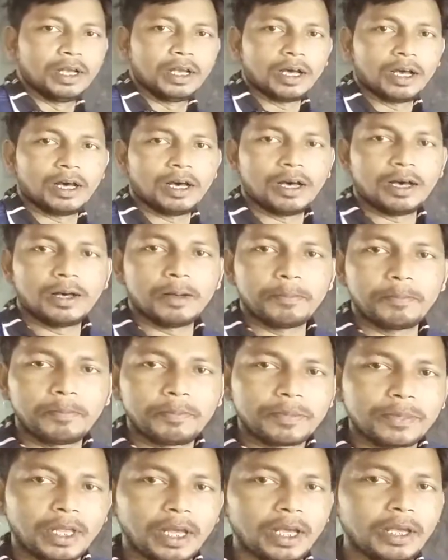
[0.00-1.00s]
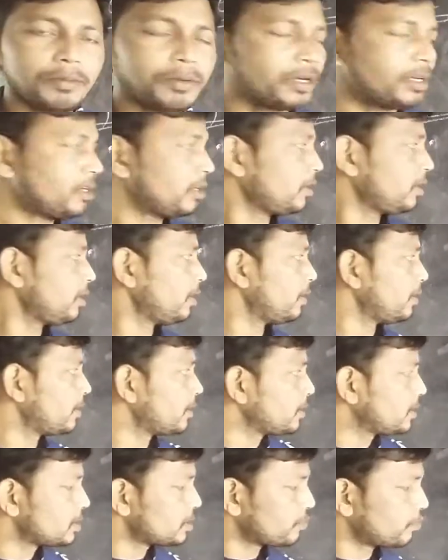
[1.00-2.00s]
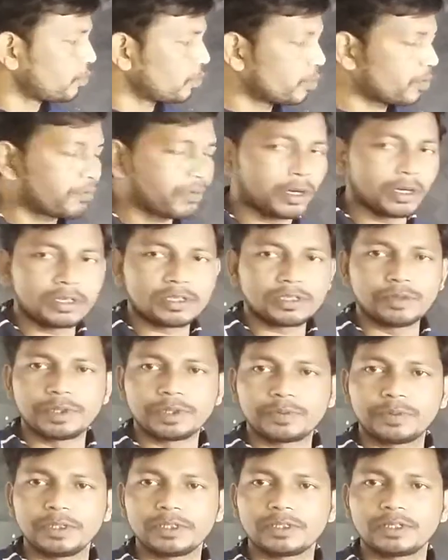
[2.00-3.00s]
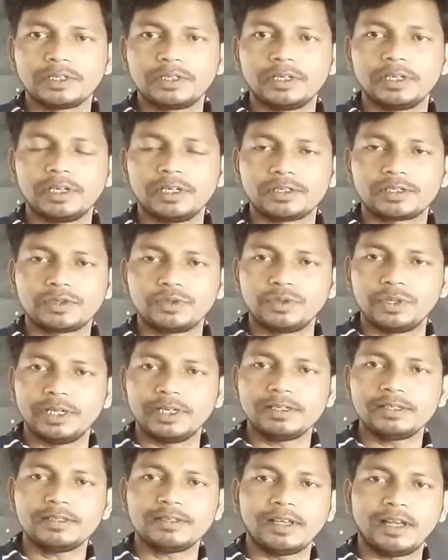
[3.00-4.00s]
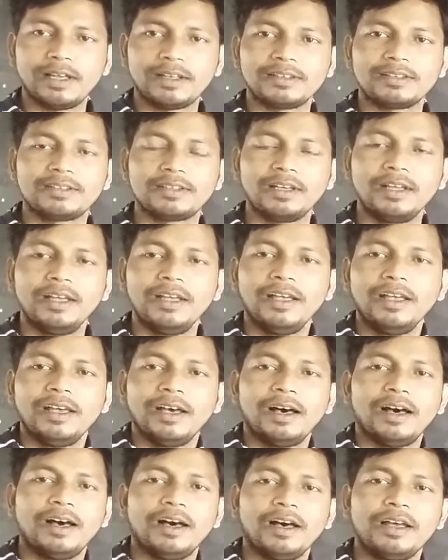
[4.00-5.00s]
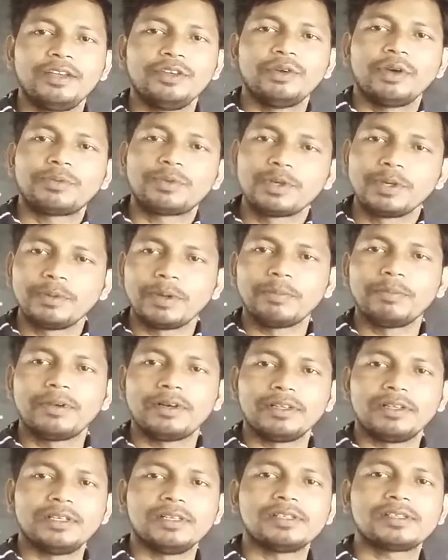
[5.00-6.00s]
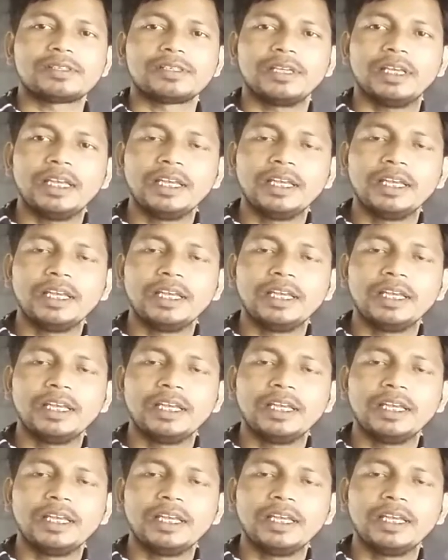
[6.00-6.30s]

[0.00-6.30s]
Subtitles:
I have written here these 4 parts of speech, dear students, and you have to remember this.